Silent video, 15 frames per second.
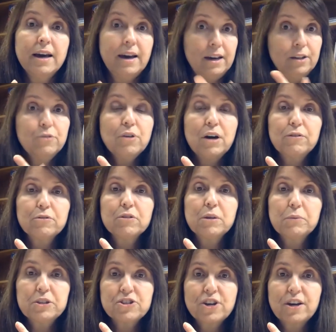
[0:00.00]
and you have to deal
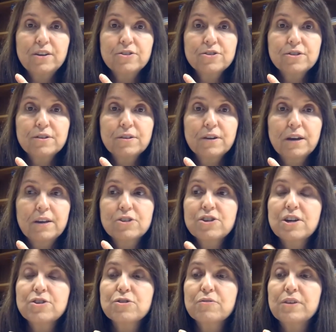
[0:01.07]
with change, okay,
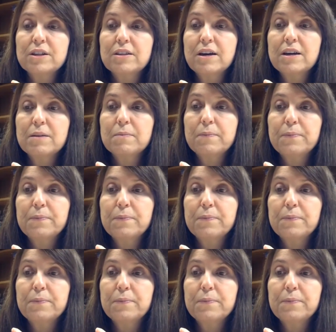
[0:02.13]
change over time.